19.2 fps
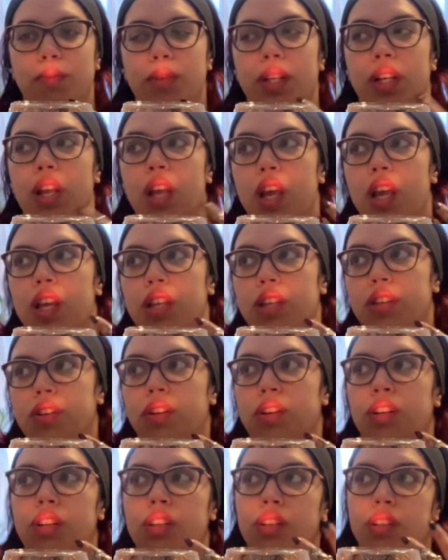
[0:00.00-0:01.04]
but
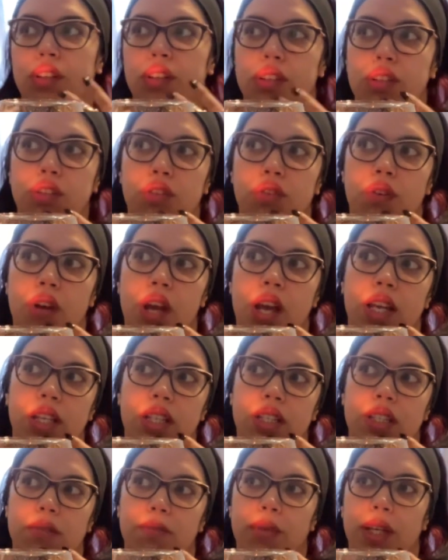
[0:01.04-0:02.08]
you're
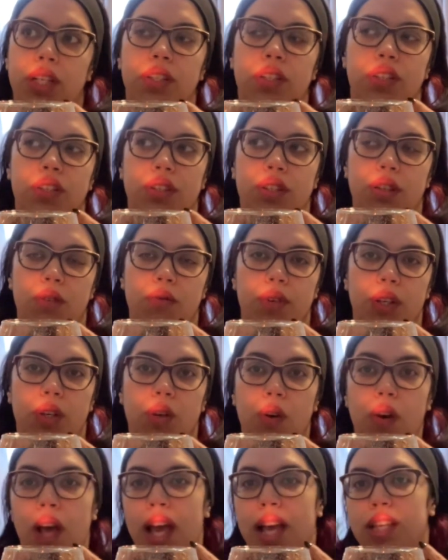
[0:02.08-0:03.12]
trying to better yourself in
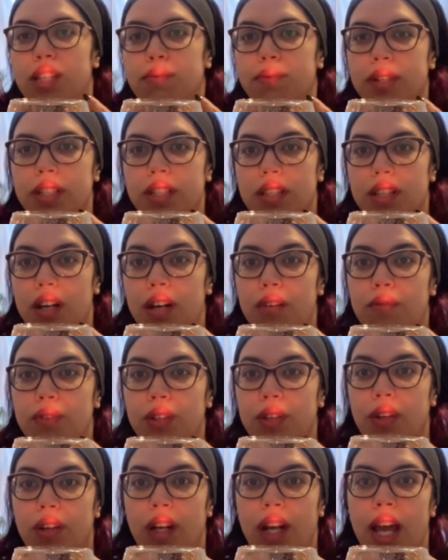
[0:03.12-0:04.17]
all aspects of
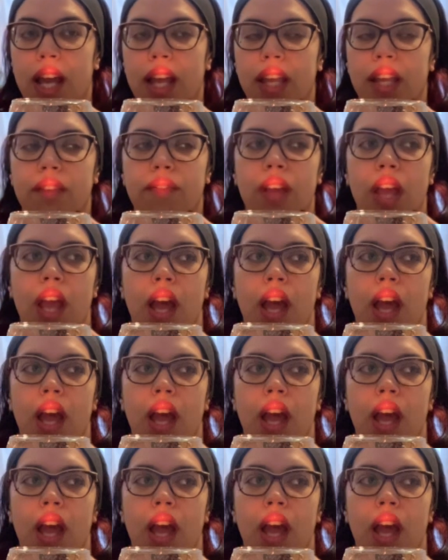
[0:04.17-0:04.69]
your life.